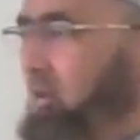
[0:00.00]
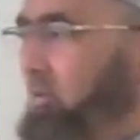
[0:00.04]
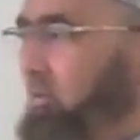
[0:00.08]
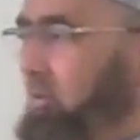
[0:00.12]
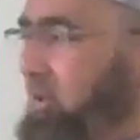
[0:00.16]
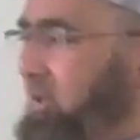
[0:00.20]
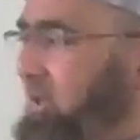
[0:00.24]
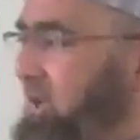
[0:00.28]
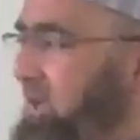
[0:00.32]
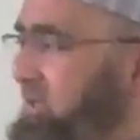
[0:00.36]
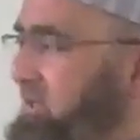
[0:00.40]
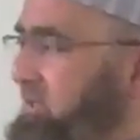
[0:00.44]

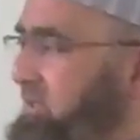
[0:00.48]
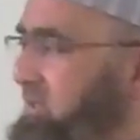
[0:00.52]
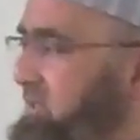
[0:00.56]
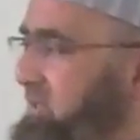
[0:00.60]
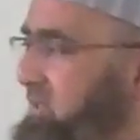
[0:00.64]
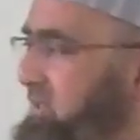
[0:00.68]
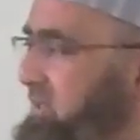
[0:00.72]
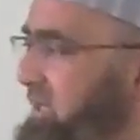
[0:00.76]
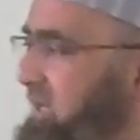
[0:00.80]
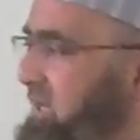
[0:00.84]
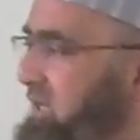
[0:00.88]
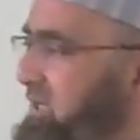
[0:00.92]
But
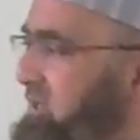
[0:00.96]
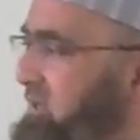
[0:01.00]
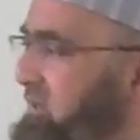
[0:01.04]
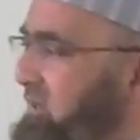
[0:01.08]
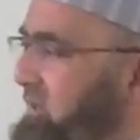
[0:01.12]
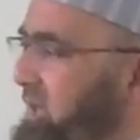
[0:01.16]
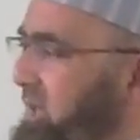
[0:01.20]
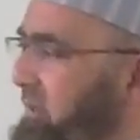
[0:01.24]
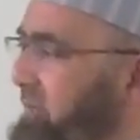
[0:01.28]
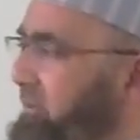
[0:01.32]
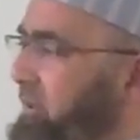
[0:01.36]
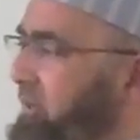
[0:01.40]
that's these
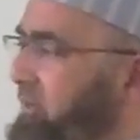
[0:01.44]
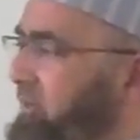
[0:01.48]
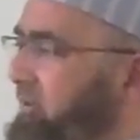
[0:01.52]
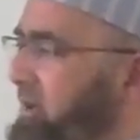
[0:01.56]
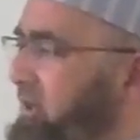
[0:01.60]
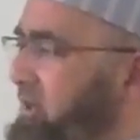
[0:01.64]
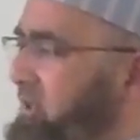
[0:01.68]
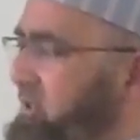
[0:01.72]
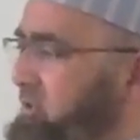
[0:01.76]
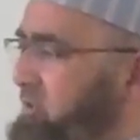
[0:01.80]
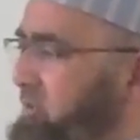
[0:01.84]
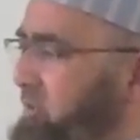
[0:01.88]

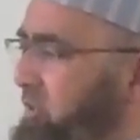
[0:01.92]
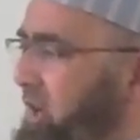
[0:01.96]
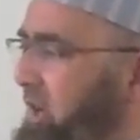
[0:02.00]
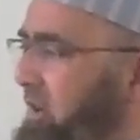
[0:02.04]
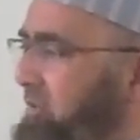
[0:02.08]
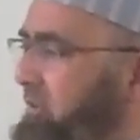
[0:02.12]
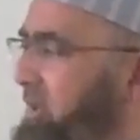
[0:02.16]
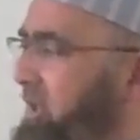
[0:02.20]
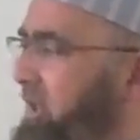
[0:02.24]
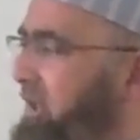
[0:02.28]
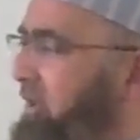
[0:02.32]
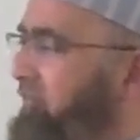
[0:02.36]
hypocrites who are
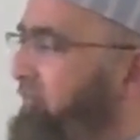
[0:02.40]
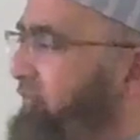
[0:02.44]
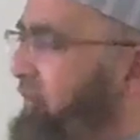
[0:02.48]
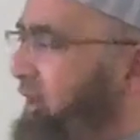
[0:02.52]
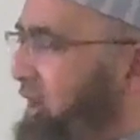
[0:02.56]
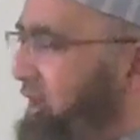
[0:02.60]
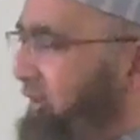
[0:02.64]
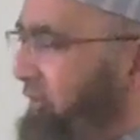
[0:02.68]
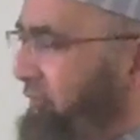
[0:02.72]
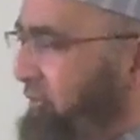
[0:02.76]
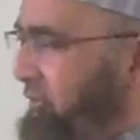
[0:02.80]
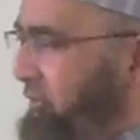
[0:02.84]
making
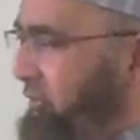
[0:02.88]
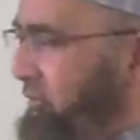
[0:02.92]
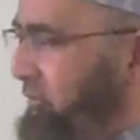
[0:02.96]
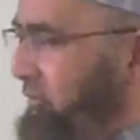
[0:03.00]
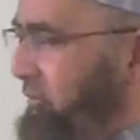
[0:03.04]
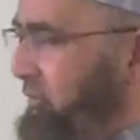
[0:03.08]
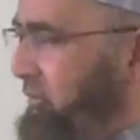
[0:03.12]
fun of you.